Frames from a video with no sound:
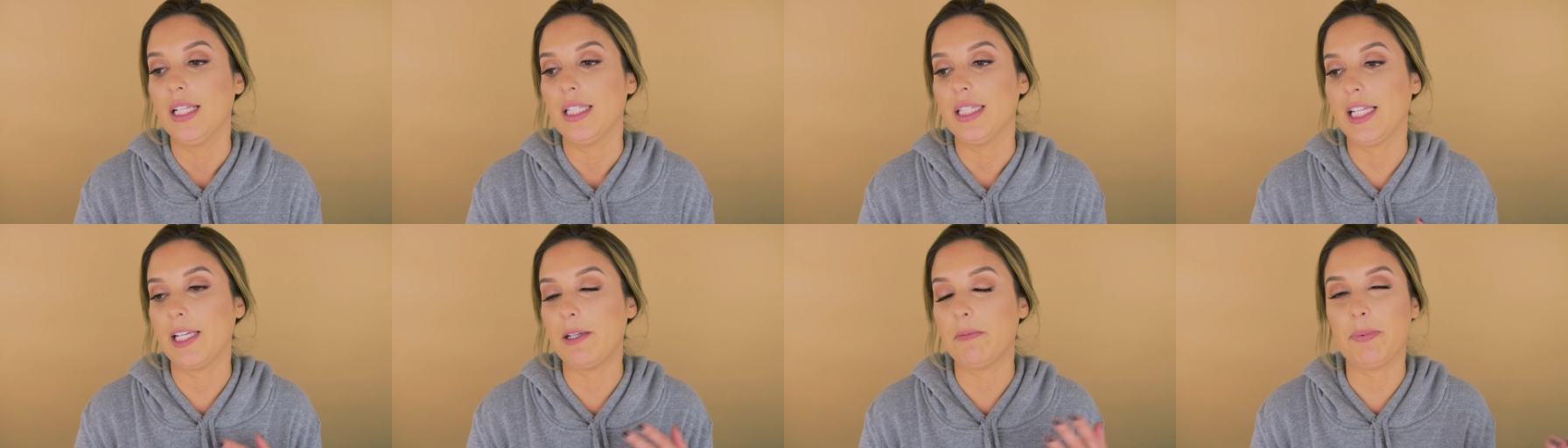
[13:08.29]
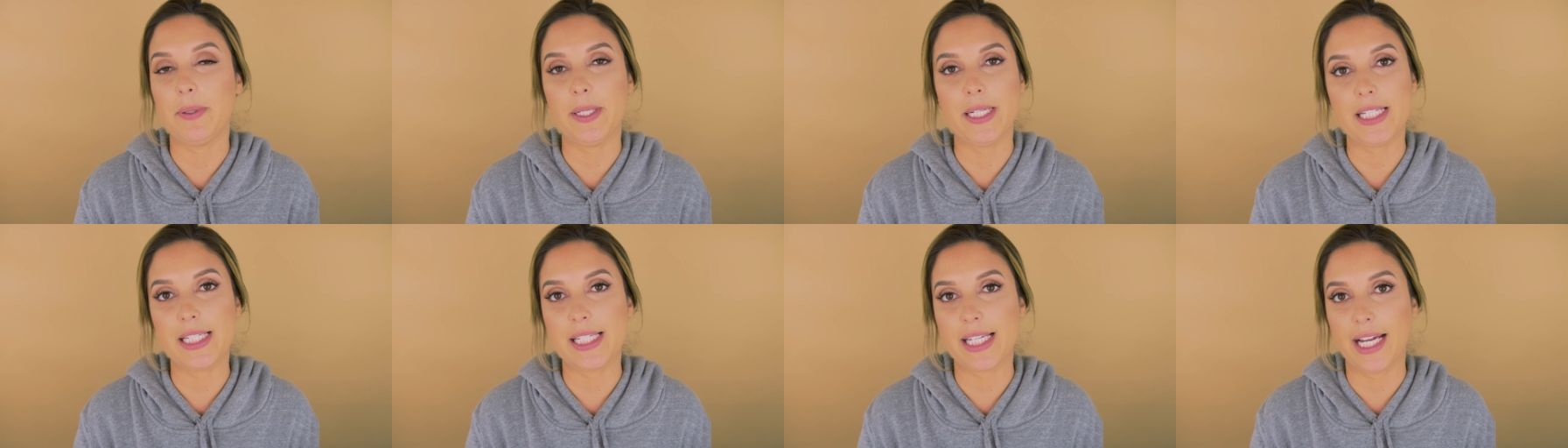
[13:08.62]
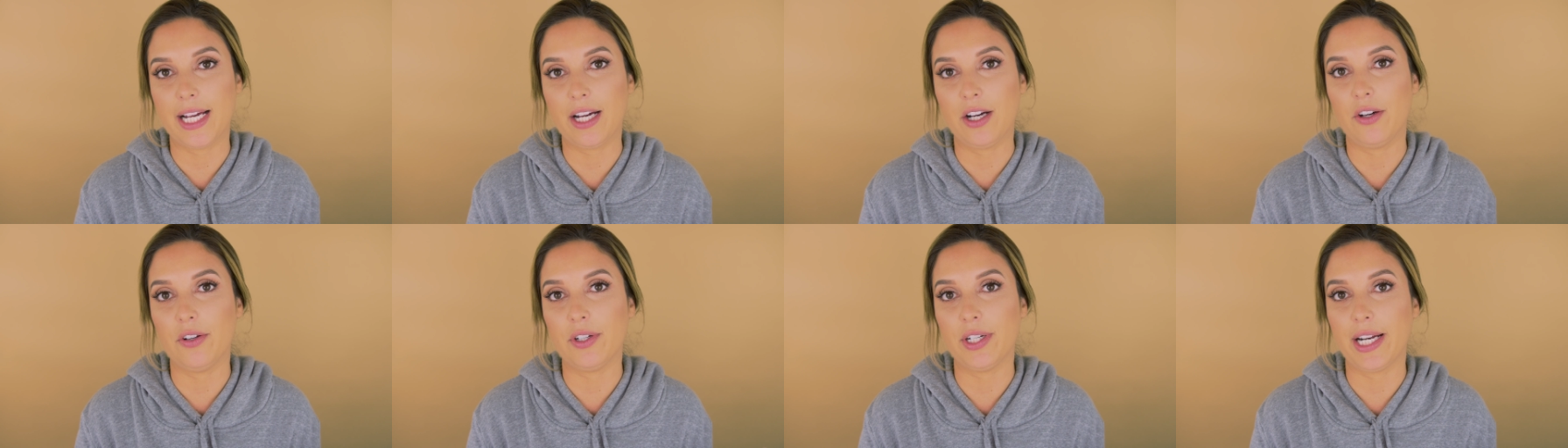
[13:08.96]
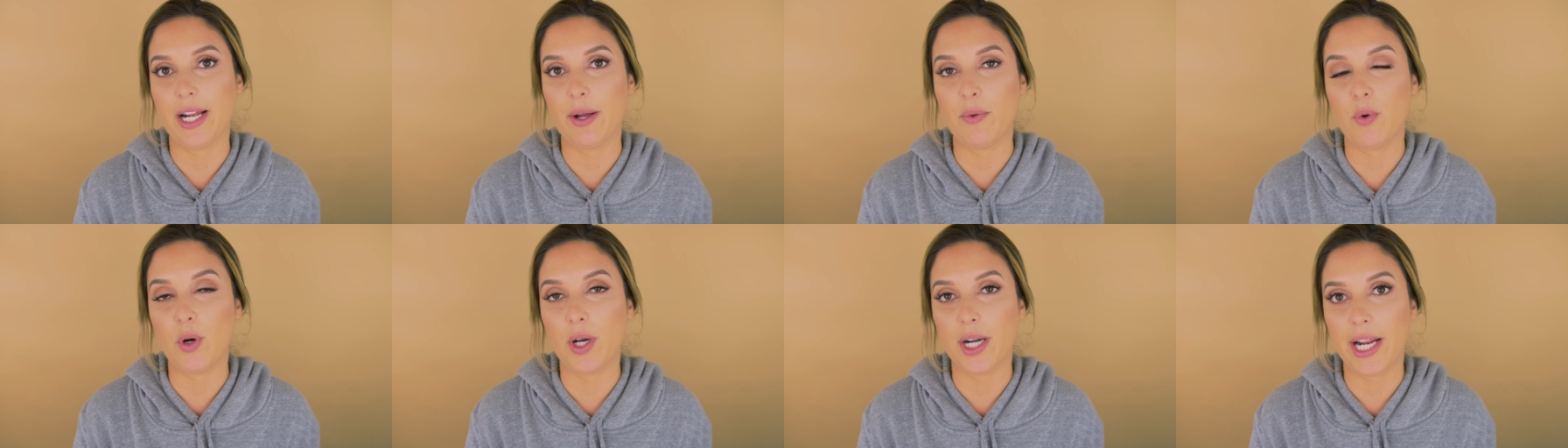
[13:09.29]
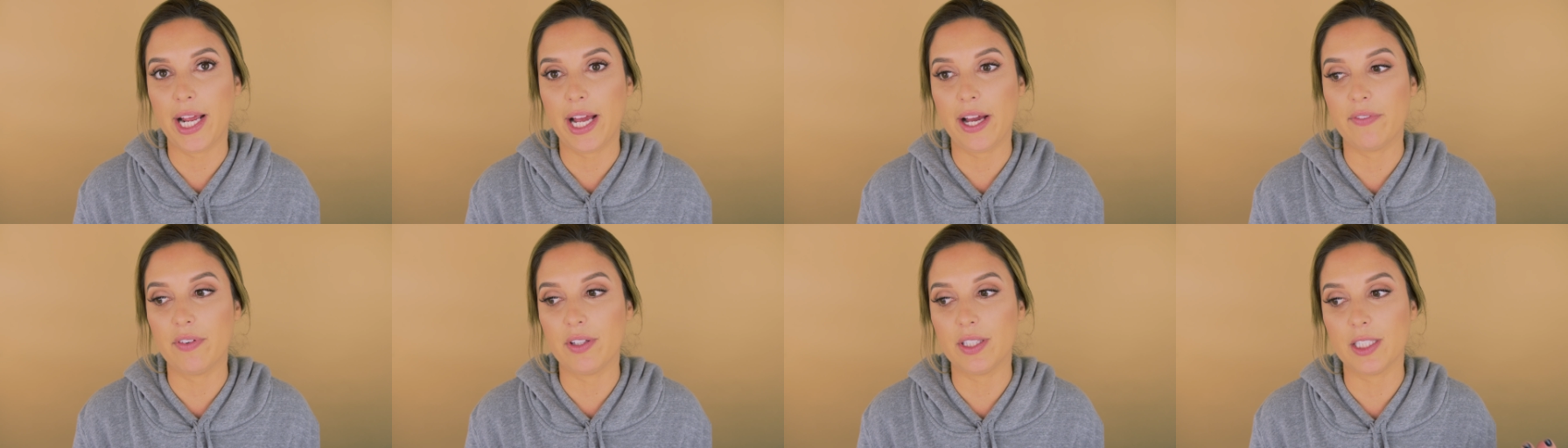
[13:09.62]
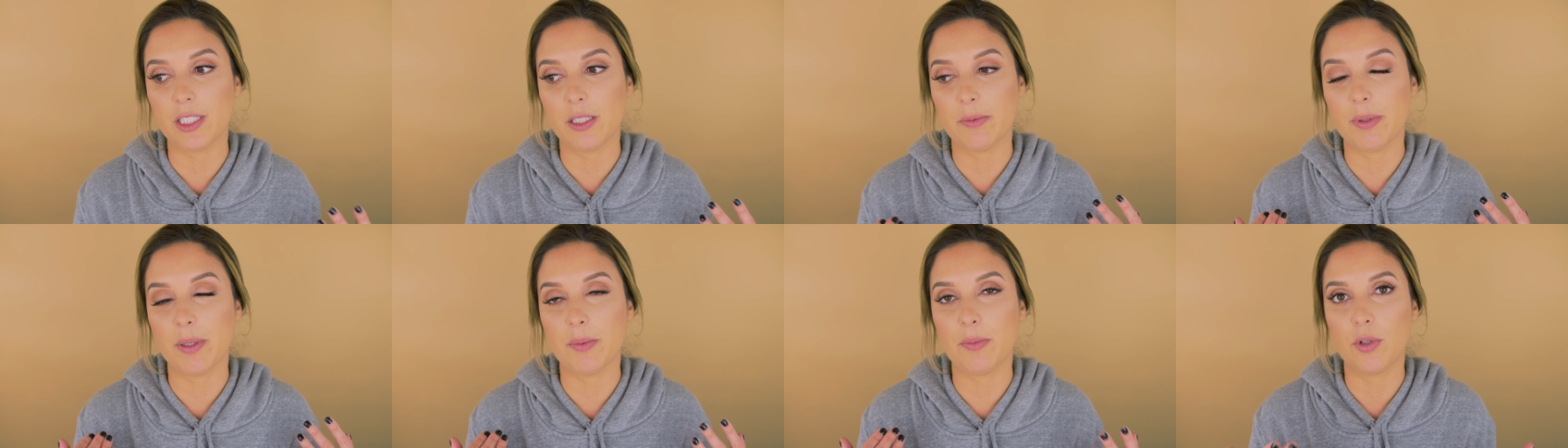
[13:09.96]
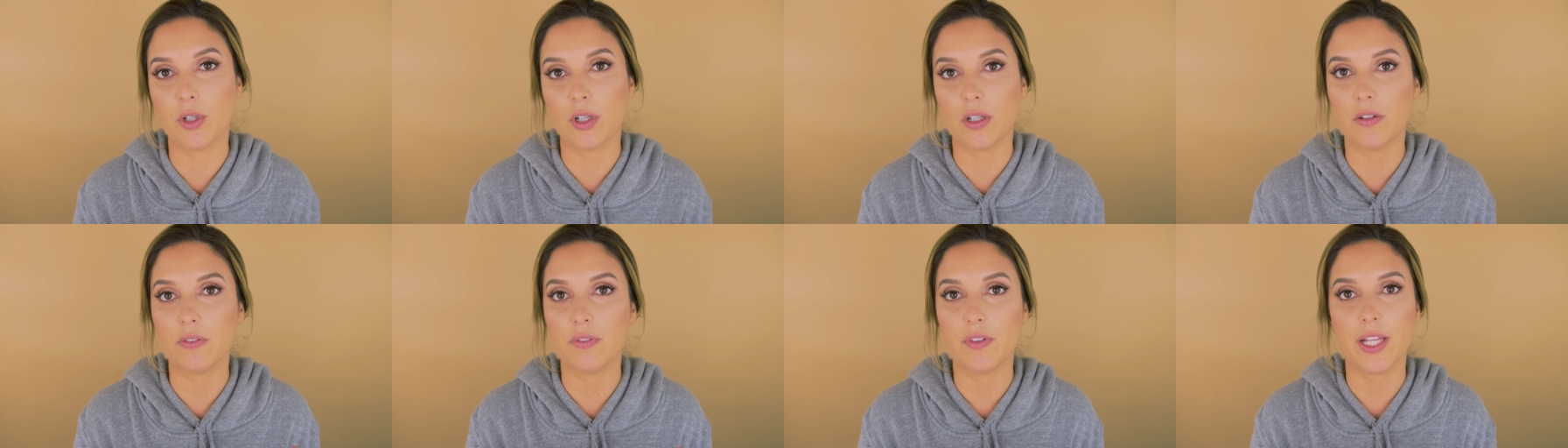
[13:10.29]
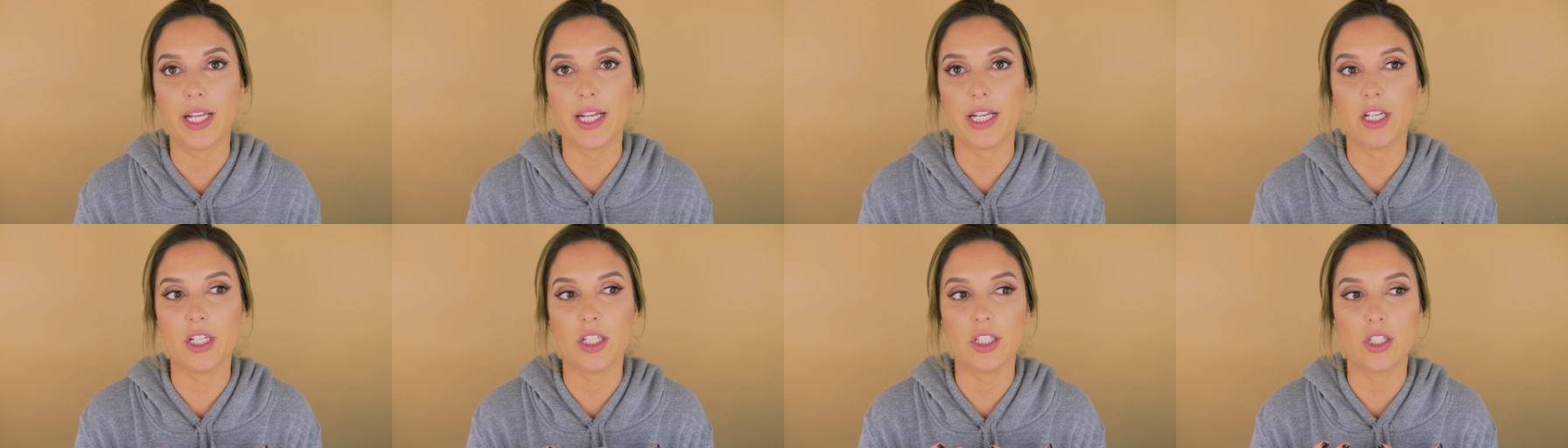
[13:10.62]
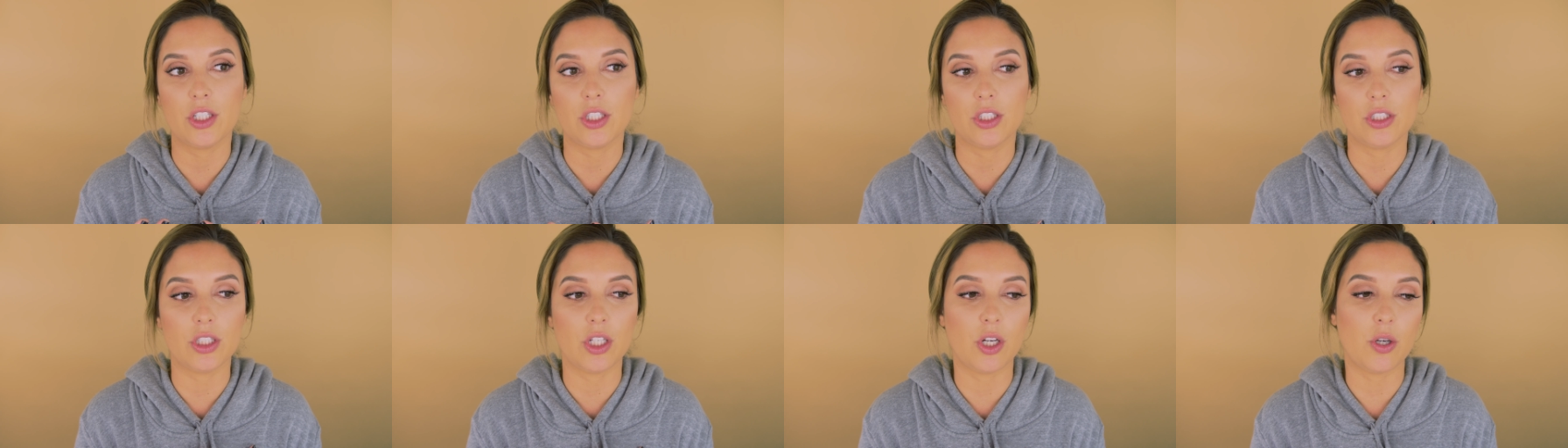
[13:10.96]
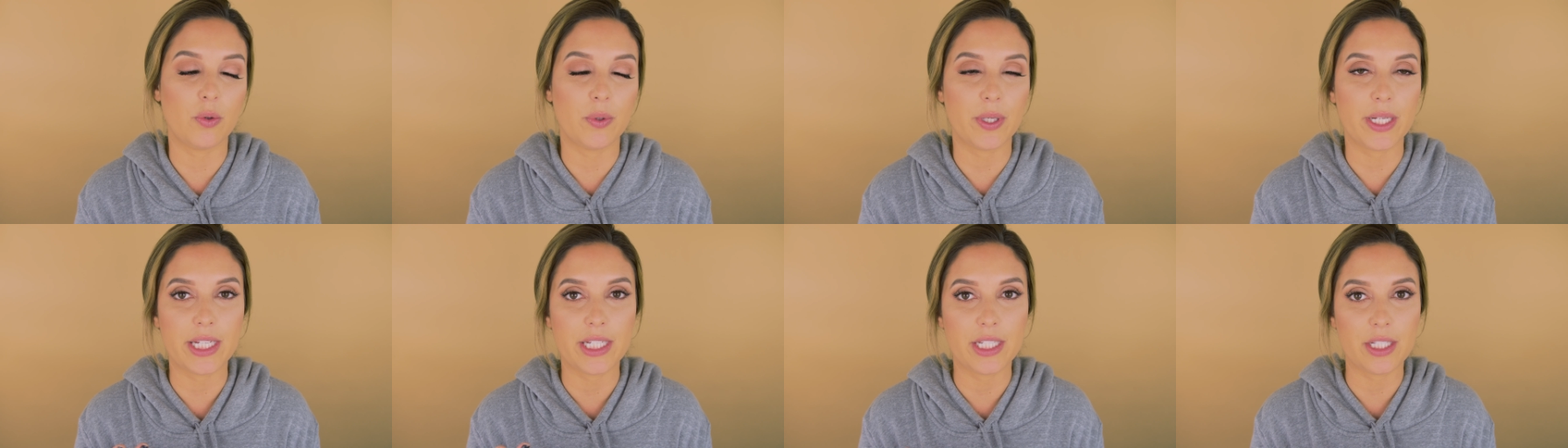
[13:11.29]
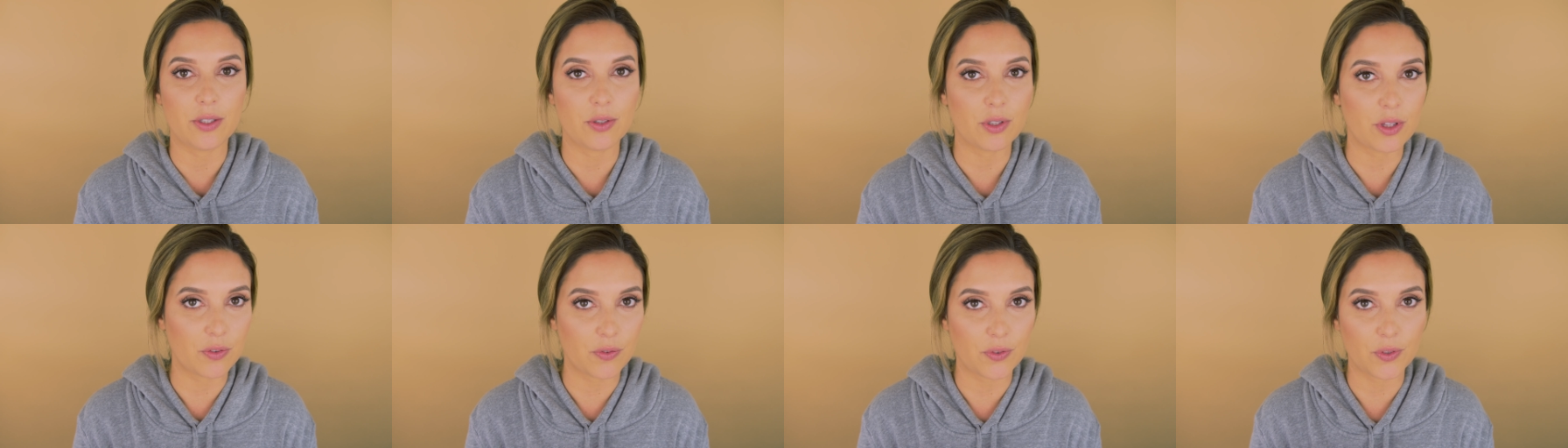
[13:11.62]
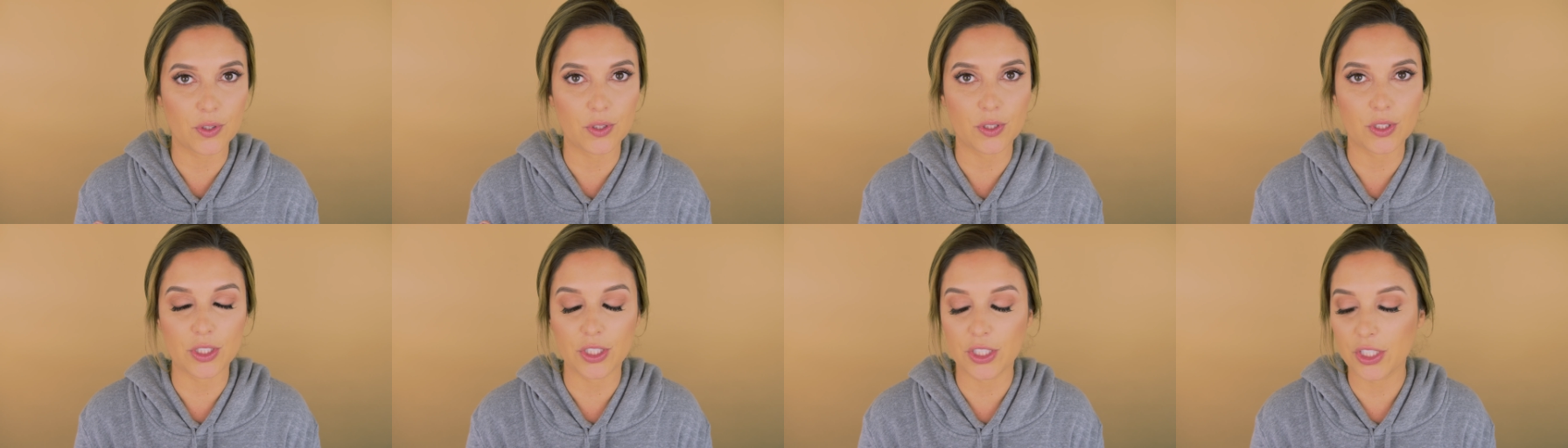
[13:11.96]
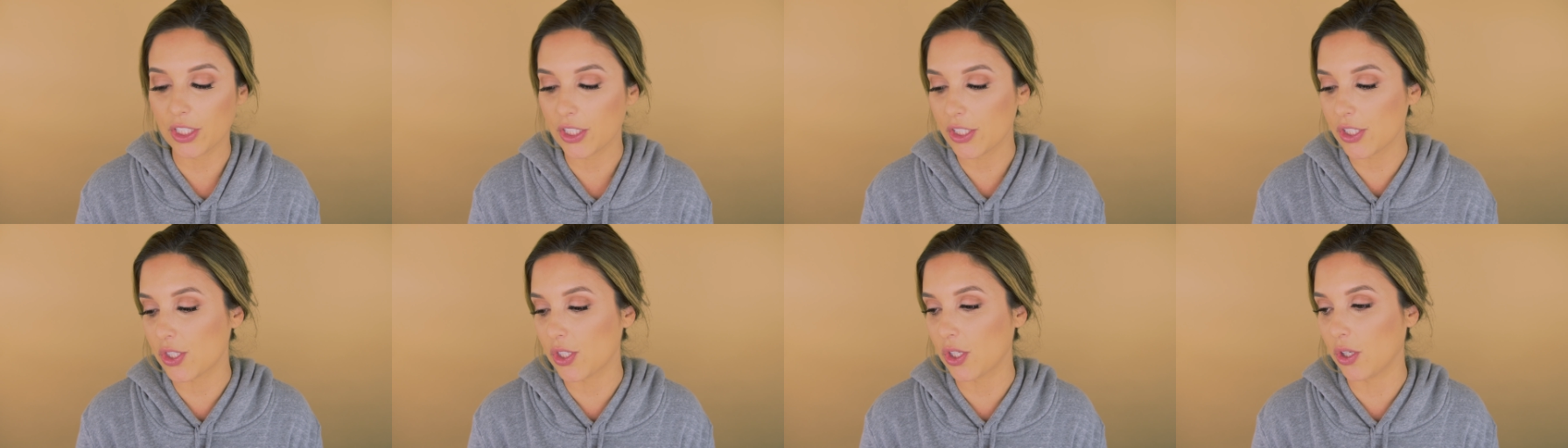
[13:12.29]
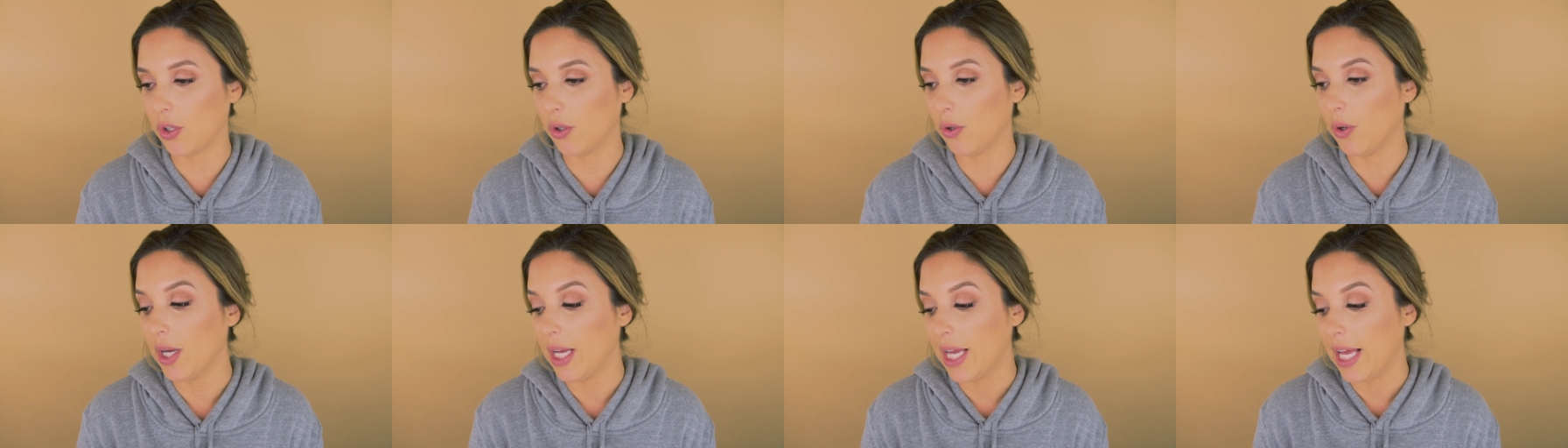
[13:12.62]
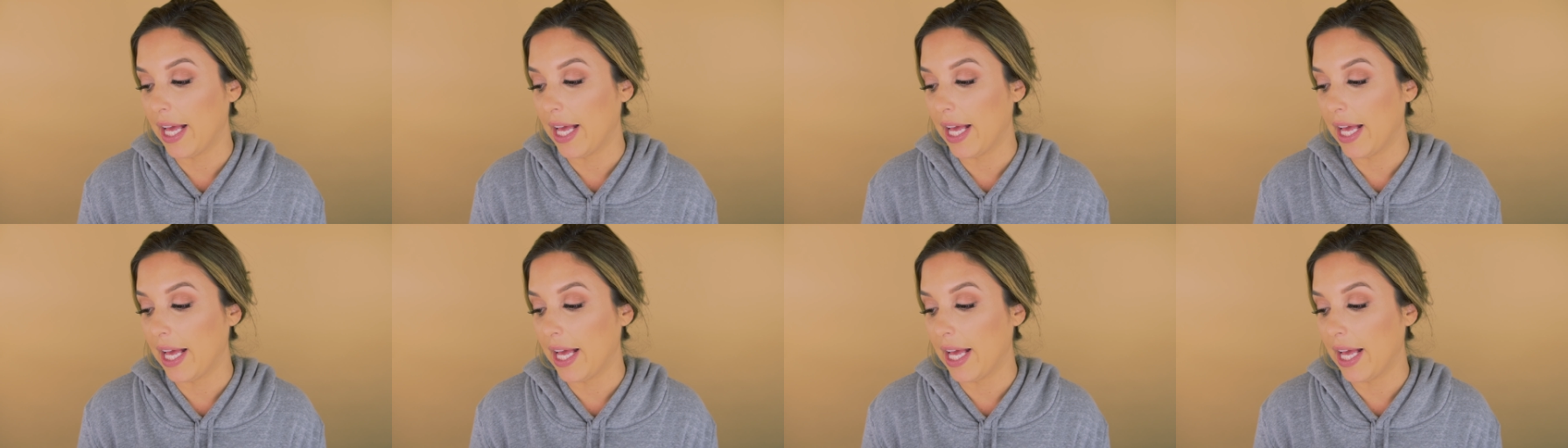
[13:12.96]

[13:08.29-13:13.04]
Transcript: like beat down and I want to have a little bit more of like a glowy youthful look. So